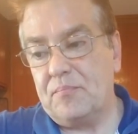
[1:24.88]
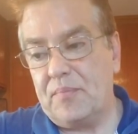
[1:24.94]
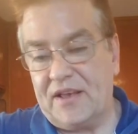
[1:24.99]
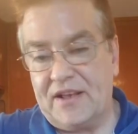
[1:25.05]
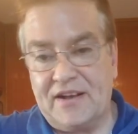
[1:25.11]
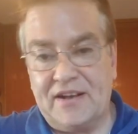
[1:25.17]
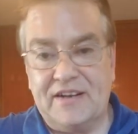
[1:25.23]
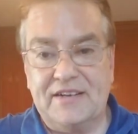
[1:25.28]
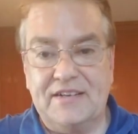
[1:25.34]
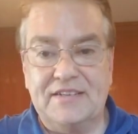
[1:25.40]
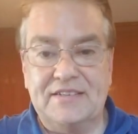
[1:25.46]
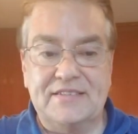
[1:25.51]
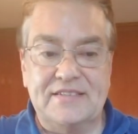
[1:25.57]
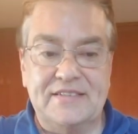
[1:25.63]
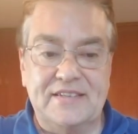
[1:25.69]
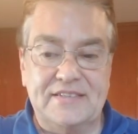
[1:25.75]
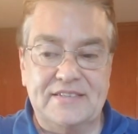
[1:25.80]

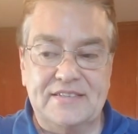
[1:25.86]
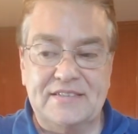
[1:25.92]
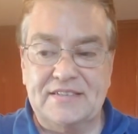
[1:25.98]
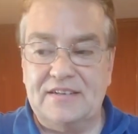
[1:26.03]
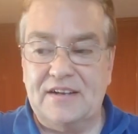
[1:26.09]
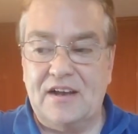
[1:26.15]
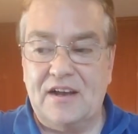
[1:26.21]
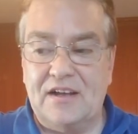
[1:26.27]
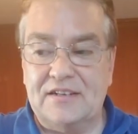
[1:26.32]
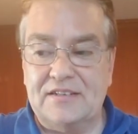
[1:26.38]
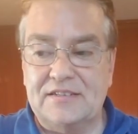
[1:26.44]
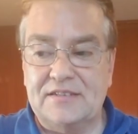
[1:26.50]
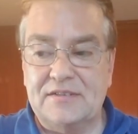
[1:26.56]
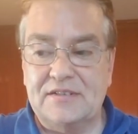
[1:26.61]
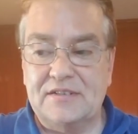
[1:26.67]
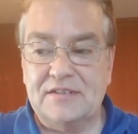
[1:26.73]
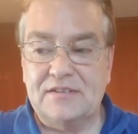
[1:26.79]
because it's
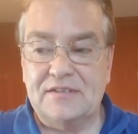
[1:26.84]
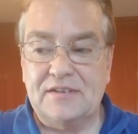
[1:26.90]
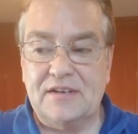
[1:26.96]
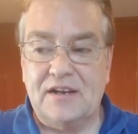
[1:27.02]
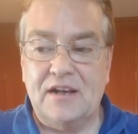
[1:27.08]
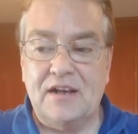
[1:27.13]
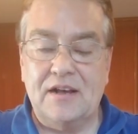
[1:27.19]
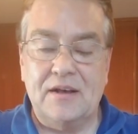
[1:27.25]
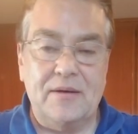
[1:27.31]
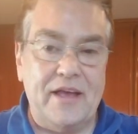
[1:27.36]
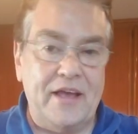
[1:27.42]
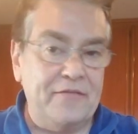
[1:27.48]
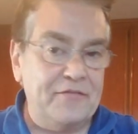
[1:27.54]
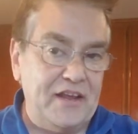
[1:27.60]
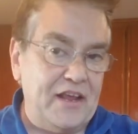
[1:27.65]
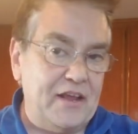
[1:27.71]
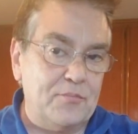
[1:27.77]
not
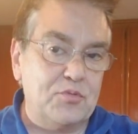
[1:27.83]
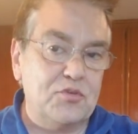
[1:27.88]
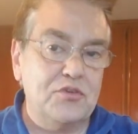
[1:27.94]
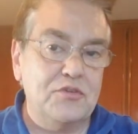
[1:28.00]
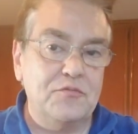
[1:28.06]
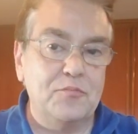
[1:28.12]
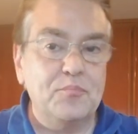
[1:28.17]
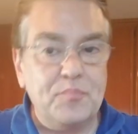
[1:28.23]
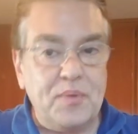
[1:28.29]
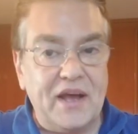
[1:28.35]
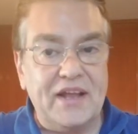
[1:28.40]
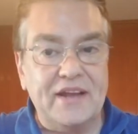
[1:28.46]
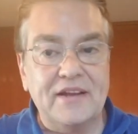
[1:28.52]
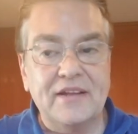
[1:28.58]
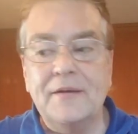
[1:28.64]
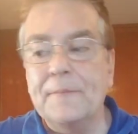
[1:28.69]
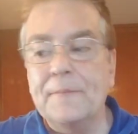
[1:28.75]
FDA approved,
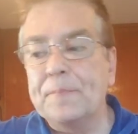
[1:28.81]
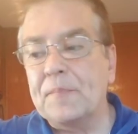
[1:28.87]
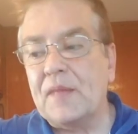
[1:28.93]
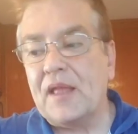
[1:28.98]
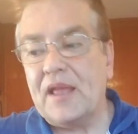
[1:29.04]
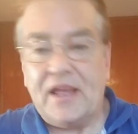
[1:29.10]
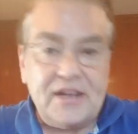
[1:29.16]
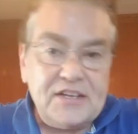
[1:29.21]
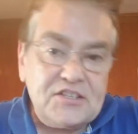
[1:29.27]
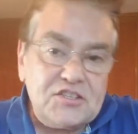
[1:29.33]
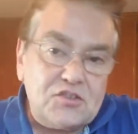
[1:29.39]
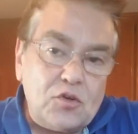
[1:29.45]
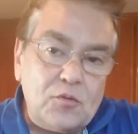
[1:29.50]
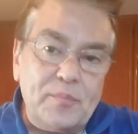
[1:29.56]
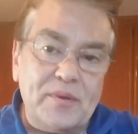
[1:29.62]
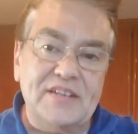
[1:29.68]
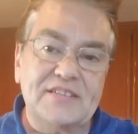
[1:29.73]
but it is
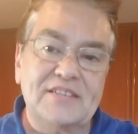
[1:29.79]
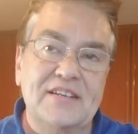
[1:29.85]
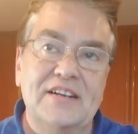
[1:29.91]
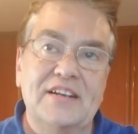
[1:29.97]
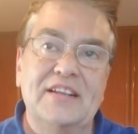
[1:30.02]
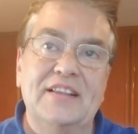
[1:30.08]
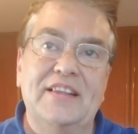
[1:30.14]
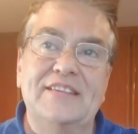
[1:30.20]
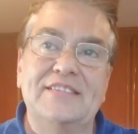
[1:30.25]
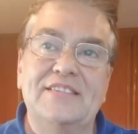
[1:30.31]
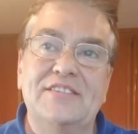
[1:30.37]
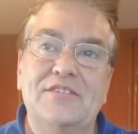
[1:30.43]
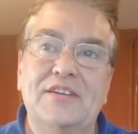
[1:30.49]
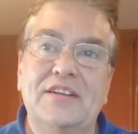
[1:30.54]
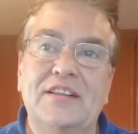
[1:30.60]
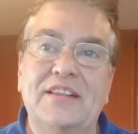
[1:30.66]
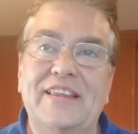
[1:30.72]
soap and it's going to cleanse
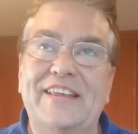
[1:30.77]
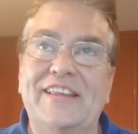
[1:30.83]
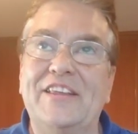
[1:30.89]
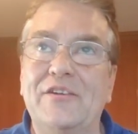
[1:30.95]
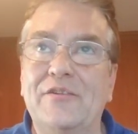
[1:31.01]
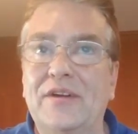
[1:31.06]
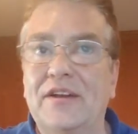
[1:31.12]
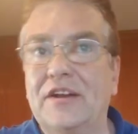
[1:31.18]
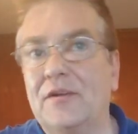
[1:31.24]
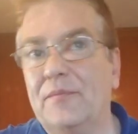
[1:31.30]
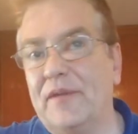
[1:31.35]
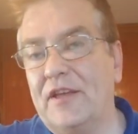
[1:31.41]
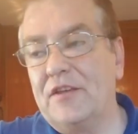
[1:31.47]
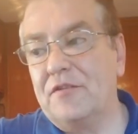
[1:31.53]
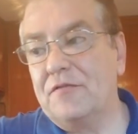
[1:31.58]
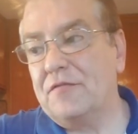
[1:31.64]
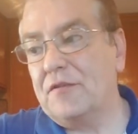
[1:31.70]
you and clean you, and it'll
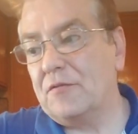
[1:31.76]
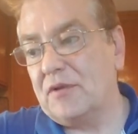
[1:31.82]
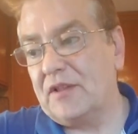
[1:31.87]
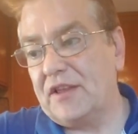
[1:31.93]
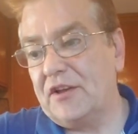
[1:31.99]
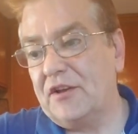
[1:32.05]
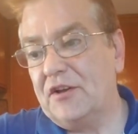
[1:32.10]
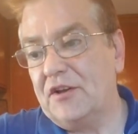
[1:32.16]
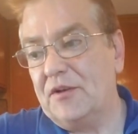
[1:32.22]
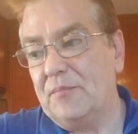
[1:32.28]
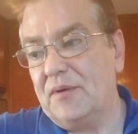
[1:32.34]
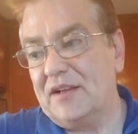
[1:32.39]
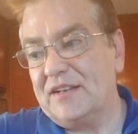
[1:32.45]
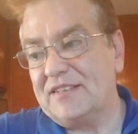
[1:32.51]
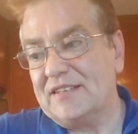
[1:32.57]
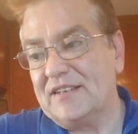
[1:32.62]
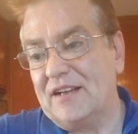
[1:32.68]
make you feel really good.
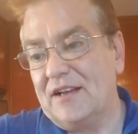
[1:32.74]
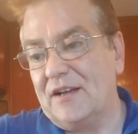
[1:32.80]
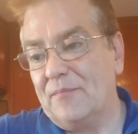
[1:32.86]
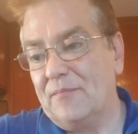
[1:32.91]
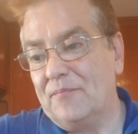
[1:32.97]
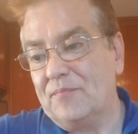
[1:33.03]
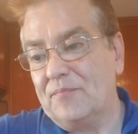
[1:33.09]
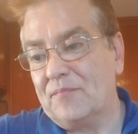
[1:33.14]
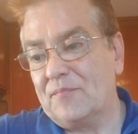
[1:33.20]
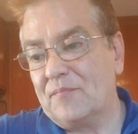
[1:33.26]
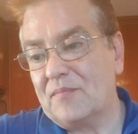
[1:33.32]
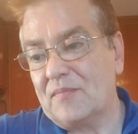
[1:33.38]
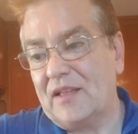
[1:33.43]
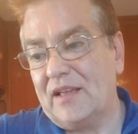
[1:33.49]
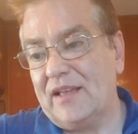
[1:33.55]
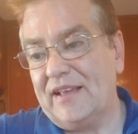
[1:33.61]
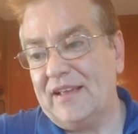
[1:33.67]
But
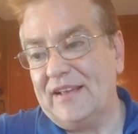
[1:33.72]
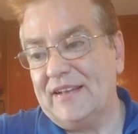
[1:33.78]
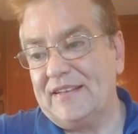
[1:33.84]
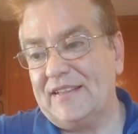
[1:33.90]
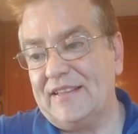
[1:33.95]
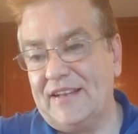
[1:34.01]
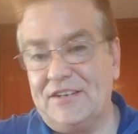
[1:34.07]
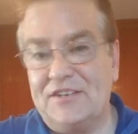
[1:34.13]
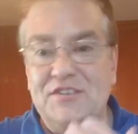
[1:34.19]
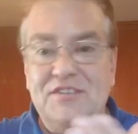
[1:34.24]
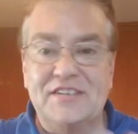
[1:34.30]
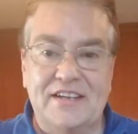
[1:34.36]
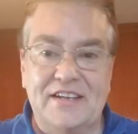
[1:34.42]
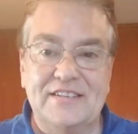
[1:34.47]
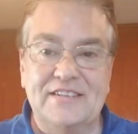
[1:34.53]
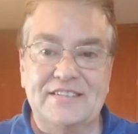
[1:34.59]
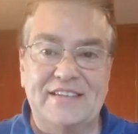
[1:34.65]
they do
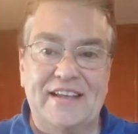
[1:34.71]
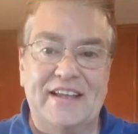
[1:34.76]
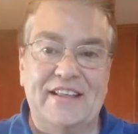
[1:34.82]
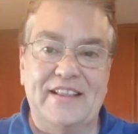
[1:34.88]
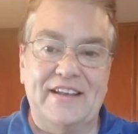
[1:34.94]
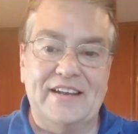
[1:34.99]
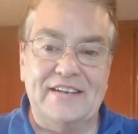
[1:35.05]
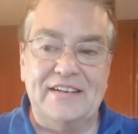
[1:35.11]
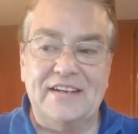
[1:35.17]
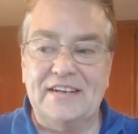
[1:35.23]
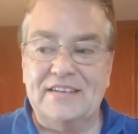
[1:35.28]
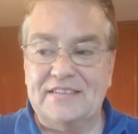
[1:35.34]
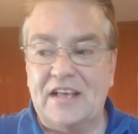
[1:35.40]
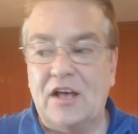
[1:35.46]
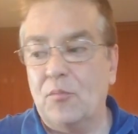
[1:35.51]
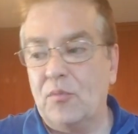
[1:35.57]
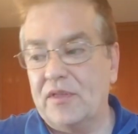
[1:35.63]
tend to say that it
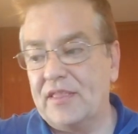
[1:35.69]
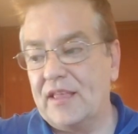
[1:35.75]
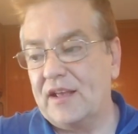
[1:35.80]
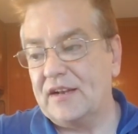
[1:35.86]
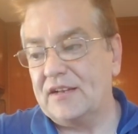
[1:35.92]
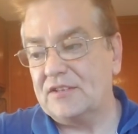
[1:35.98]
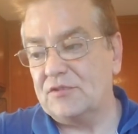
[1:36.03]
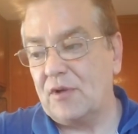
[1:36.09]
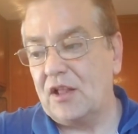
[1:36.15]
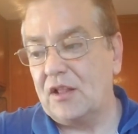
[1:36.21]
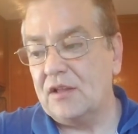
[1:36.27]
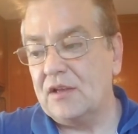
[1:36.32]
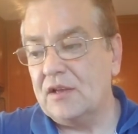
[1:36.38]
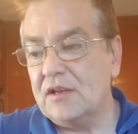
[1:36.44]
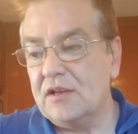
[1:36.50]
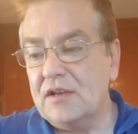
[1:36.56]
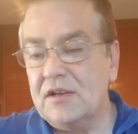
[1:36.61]
does help with that as well.
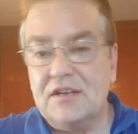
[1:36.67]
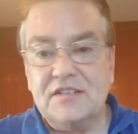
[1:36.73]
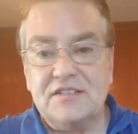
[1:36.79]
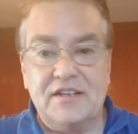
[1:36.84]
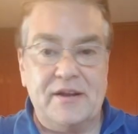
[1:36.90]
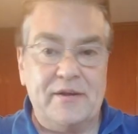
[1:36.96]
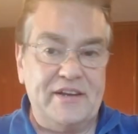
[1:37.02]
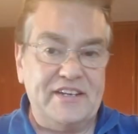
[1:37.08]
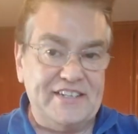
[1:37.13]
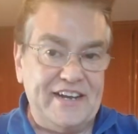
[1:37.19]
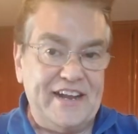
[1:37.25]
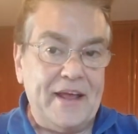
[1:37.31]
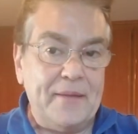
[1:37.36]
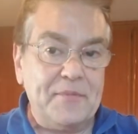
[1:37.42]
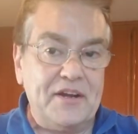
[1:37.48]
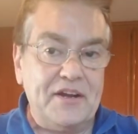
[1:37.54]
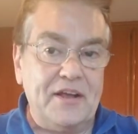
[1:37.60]
So anyway,
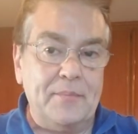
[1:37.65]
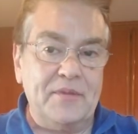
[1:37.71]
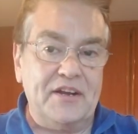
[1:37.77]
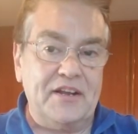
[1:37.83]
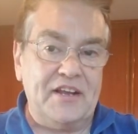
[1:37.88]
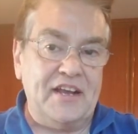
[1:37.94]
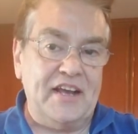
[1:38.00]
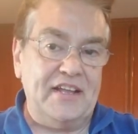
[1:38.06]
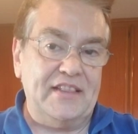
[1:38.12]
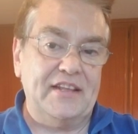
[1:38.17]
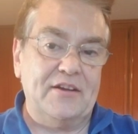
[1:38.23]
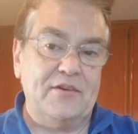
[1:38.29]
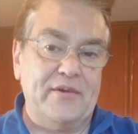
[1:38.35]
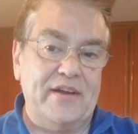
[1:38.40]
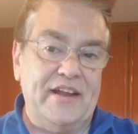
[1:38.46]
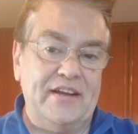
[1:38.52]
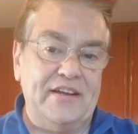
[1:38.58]
today I'm gonna cut the
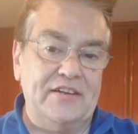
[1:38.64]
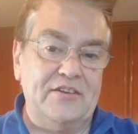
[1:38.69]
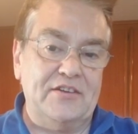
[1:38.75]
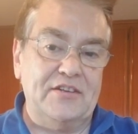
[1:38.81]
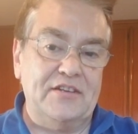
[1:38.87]
green